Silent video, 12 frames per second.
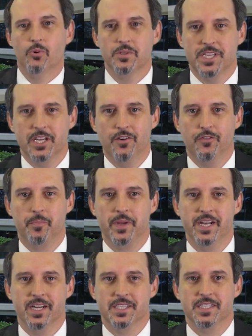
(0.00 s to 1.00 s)
Don't settle for
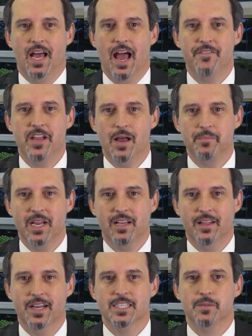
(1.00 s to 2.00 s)
peanuts. I've got my
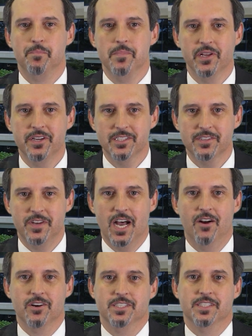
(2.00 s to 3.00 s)
clients millions of
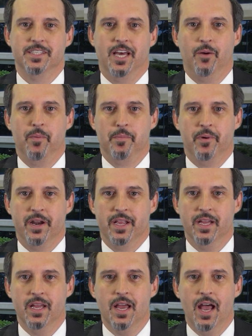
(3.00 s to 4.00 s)
dollars in settlement money.
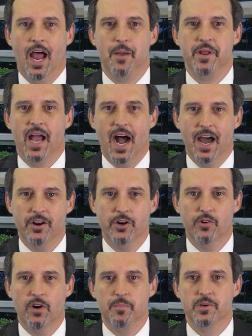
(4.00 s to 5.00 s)
I'd be
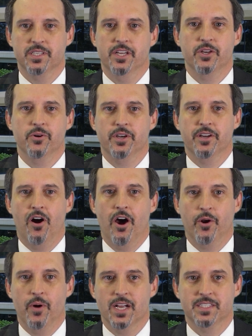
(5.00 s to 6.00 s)
honored to represent you in your
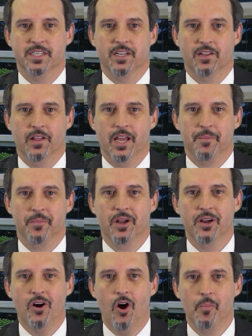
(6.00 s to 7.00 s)
auto accident claim.
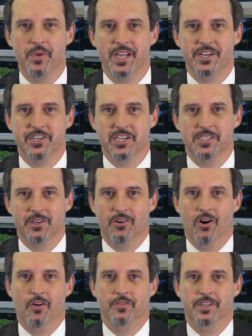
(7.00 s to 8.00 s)
Call me, Justin
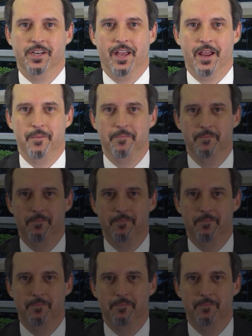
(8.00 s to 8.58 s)
Grove, today.